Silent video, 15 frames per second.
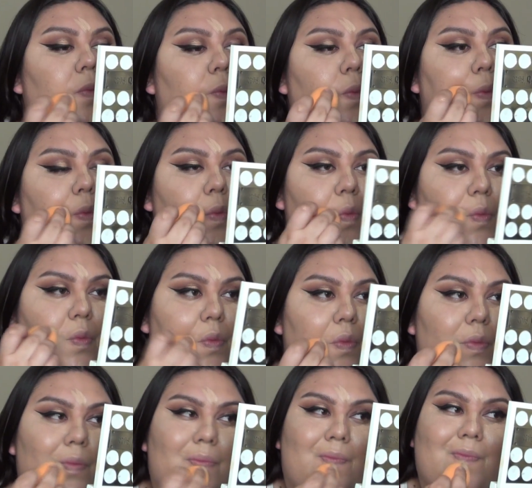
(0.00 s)

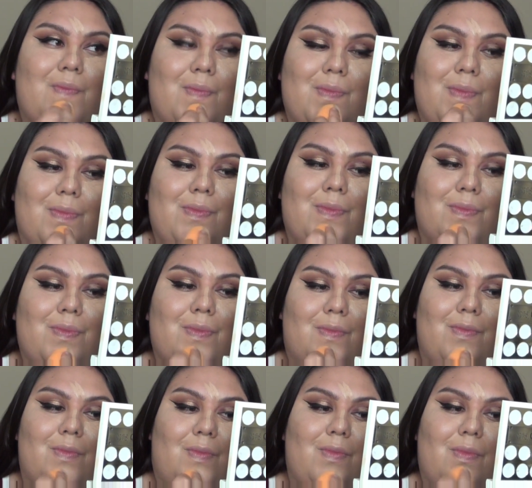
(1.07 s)
disperses enough
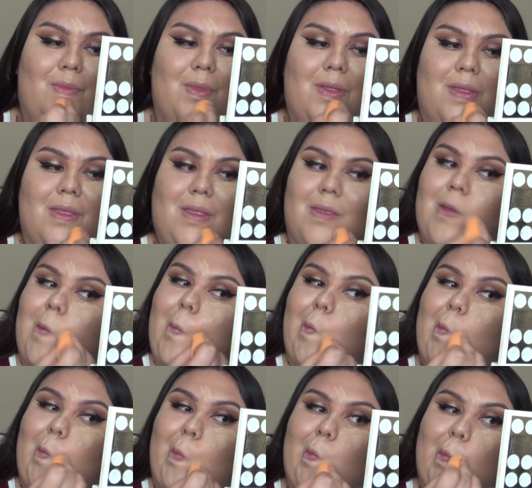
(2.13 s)
product to
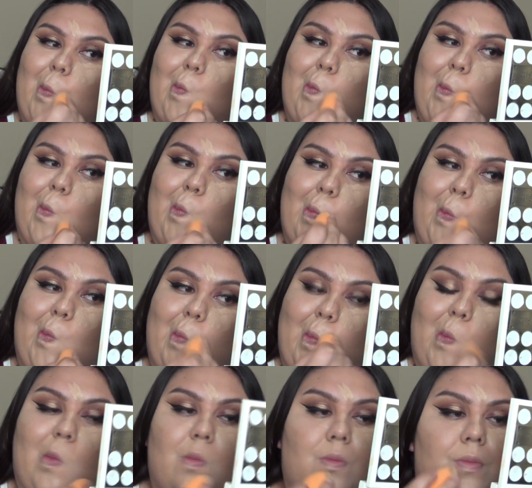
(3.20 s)
where it's enough for your
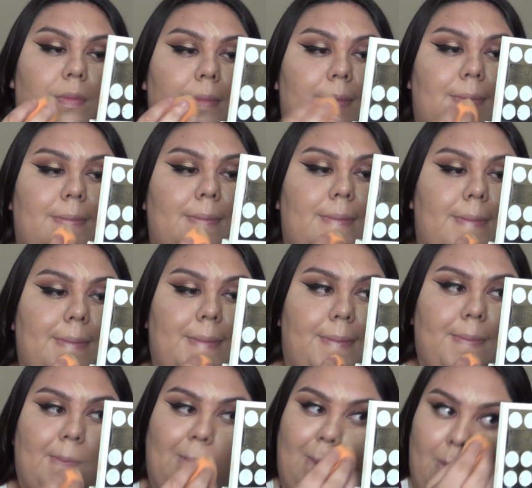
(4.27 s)
face and you can control how